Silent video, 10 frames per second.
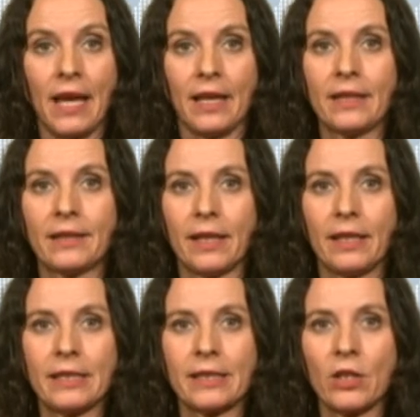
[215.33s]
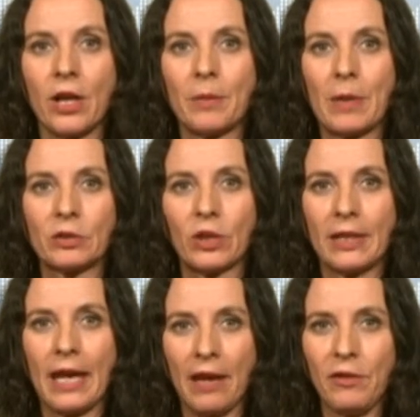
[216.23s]
it's not about not
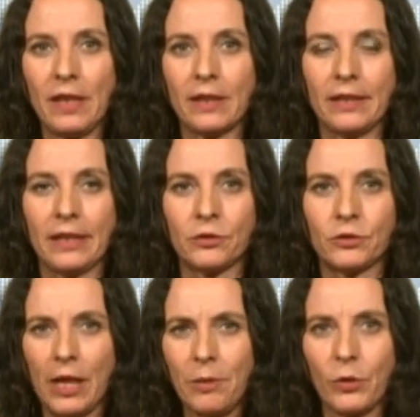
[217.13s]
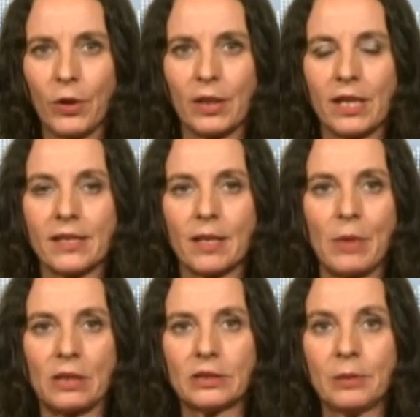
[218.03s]
having the legal framework, it's
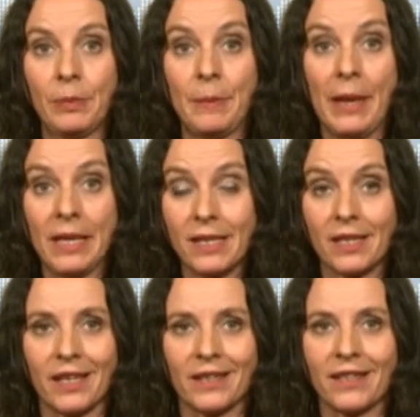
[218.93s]
about implementing it.